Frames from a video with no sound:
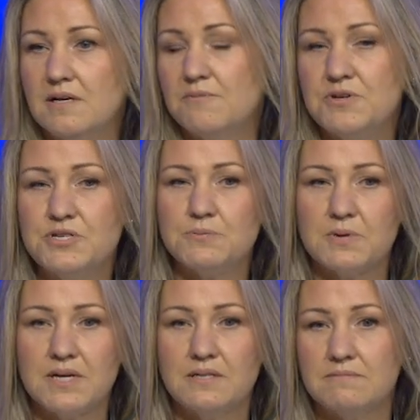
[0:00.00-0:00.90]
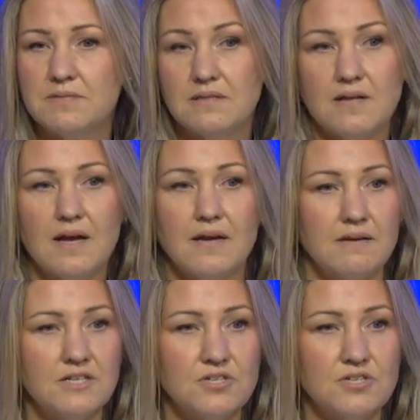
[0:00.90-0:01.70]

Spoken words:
And we just bring it to light and